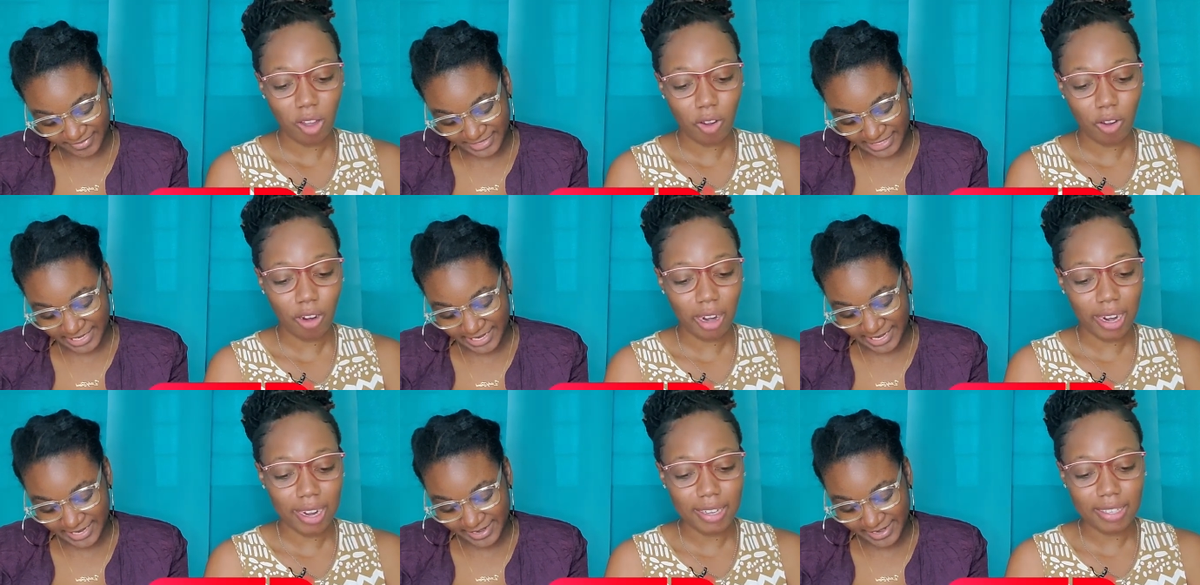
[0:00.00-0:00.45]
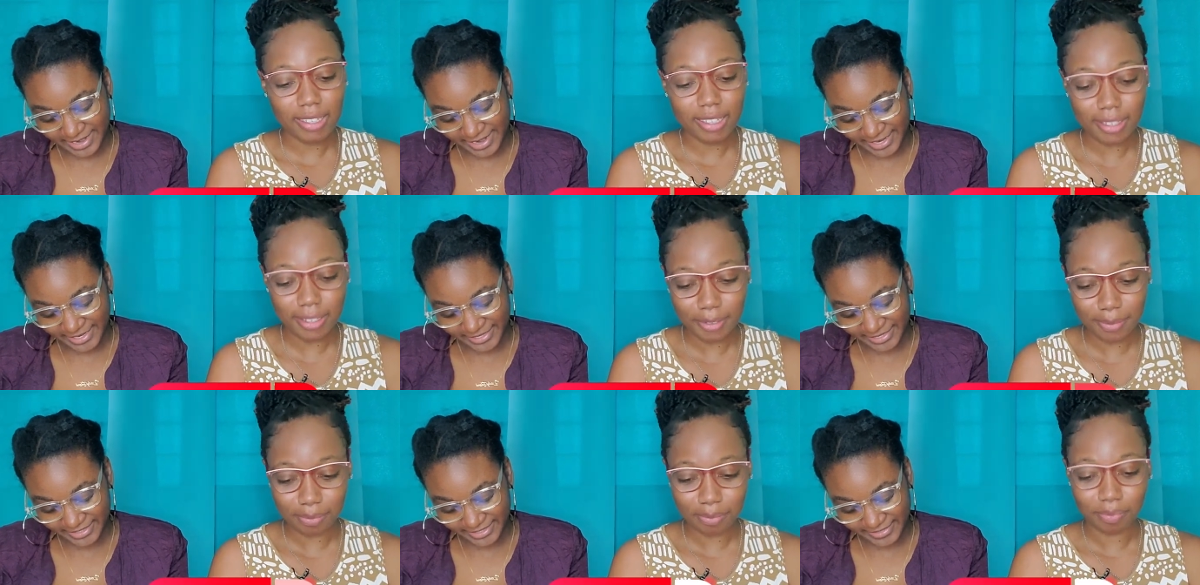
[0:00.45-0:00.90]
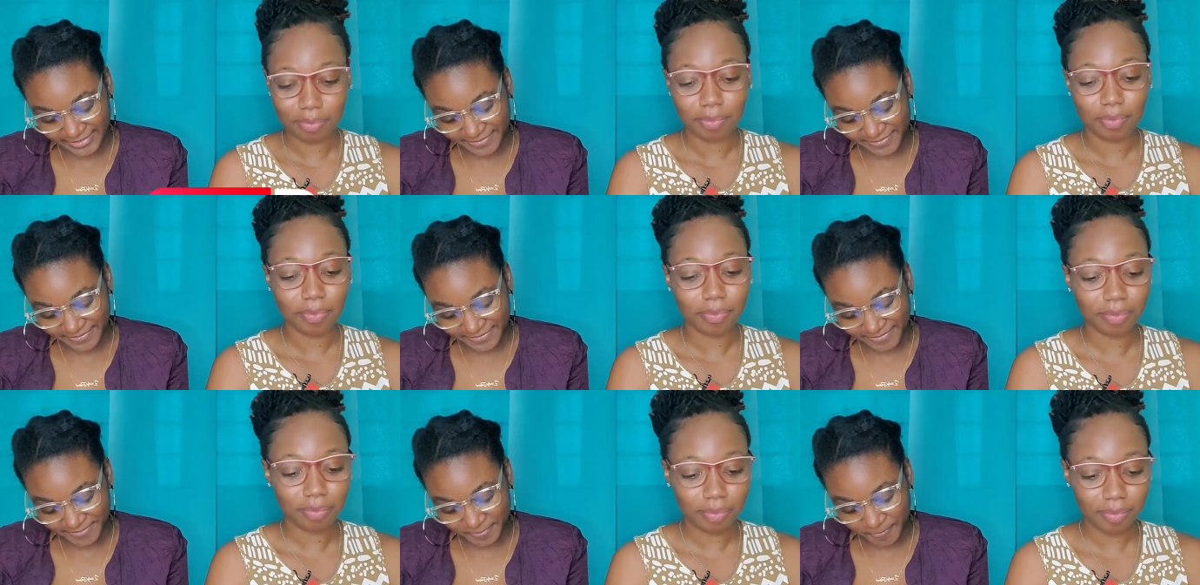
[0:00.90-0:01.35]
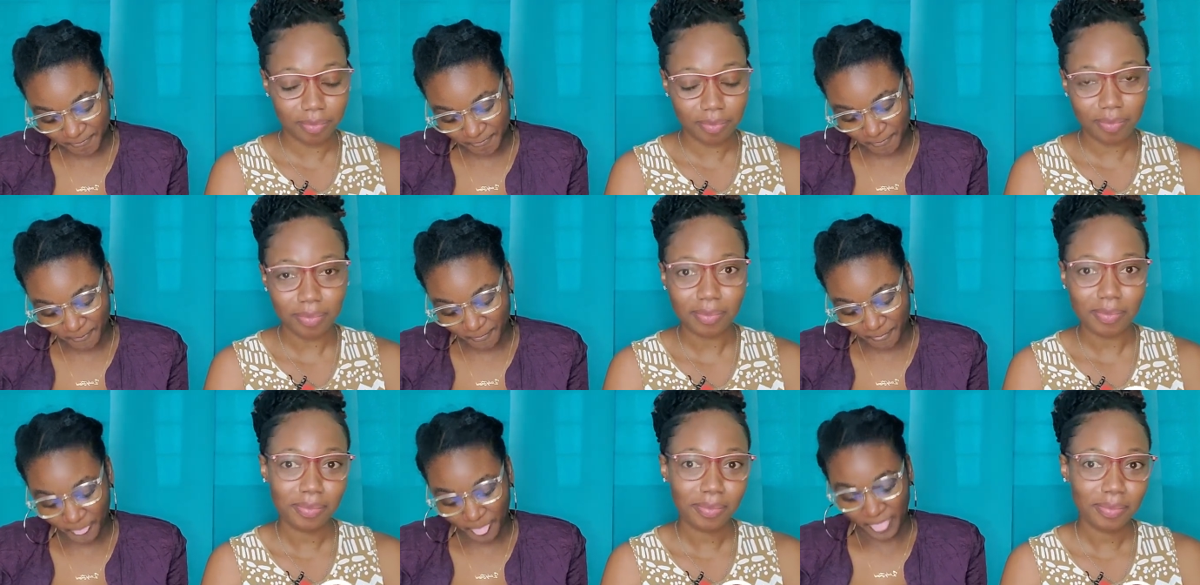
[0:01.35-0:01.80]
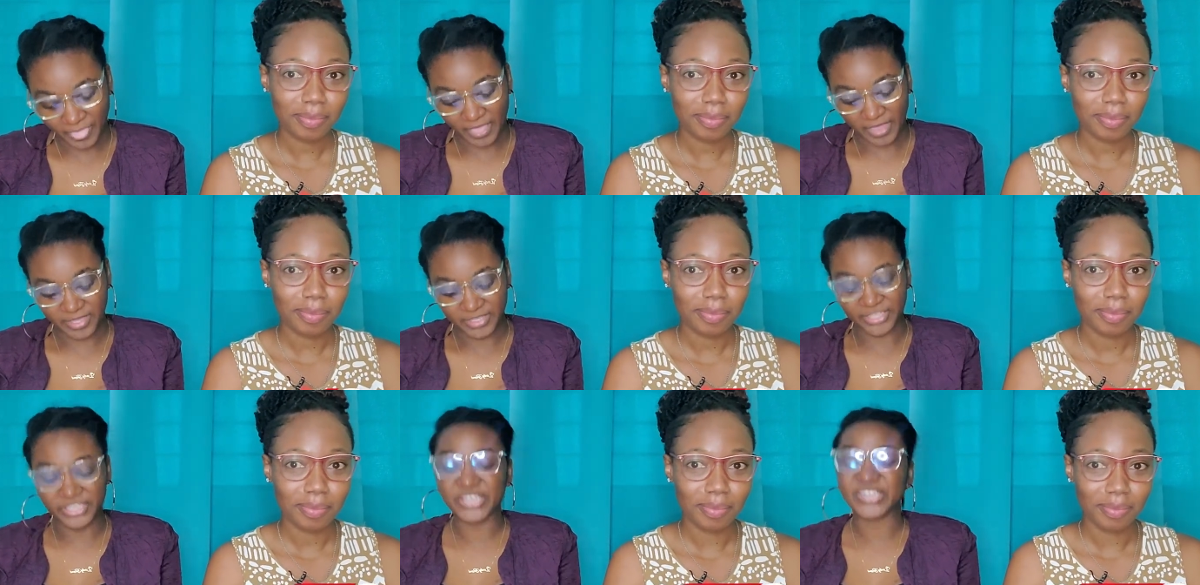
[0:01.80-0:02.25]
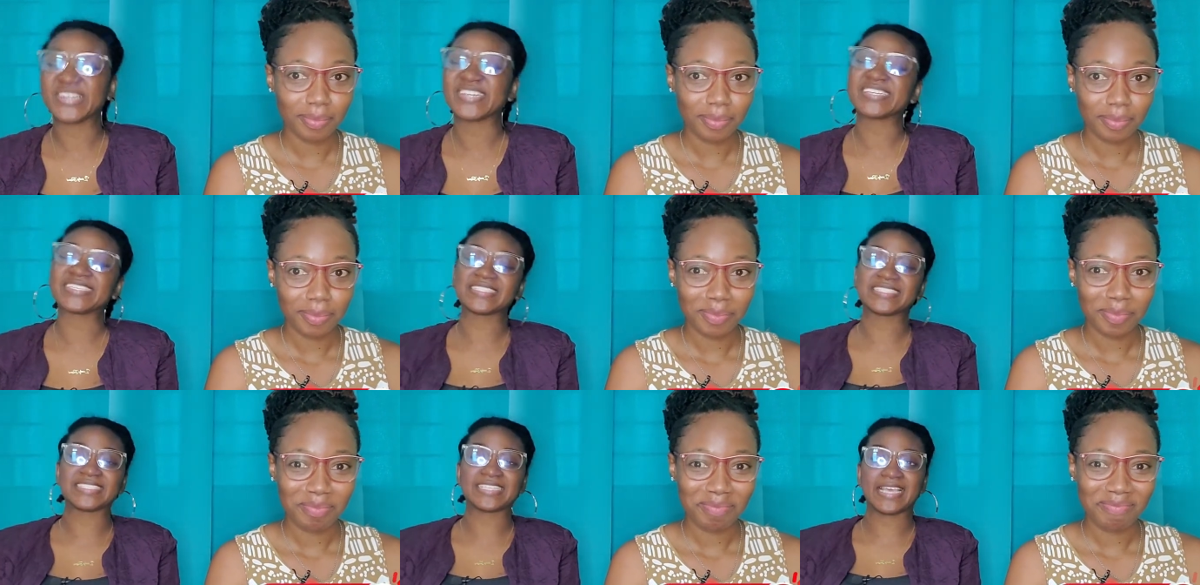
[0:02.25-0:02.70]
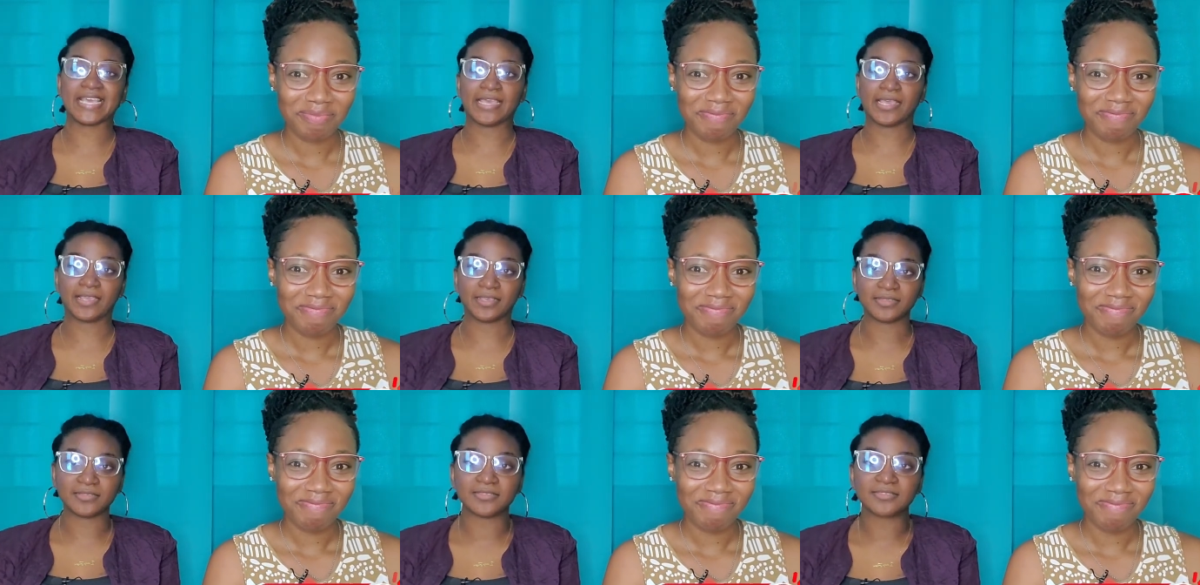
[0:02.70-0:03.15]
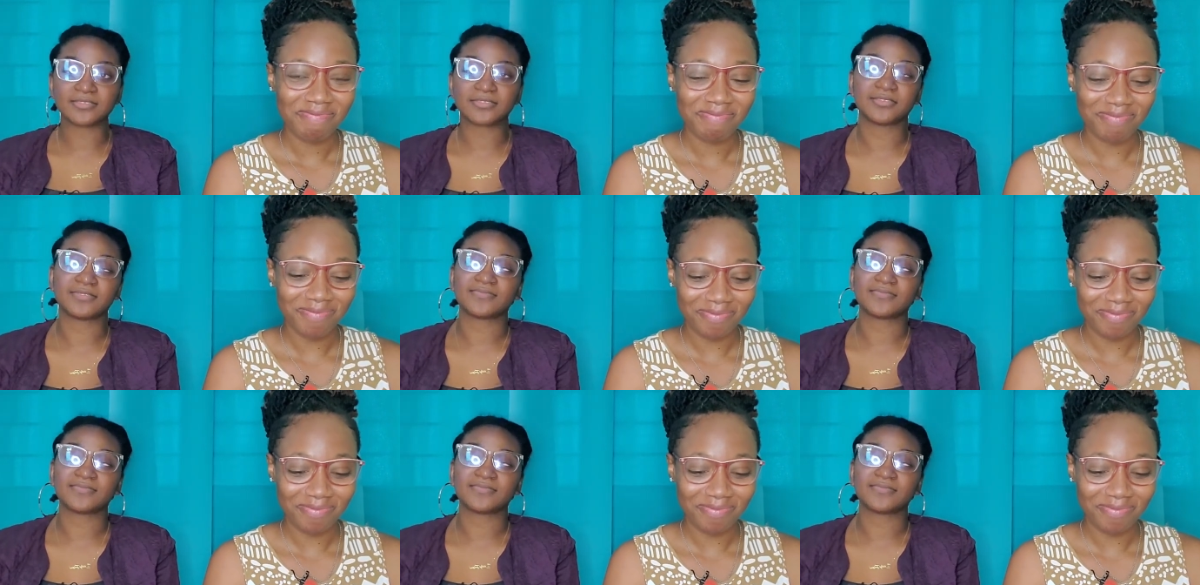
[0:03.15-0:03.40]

Speaker 1: All right. All right. Yours is